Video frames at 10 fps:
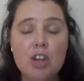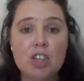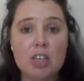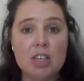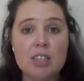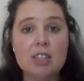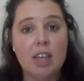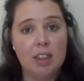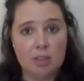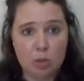perches
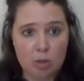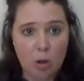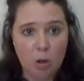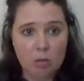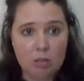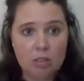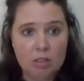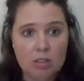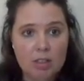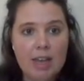in the soul
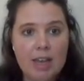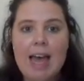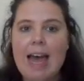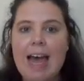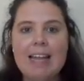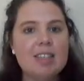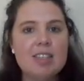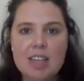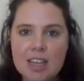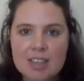and
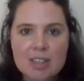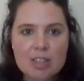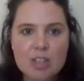sings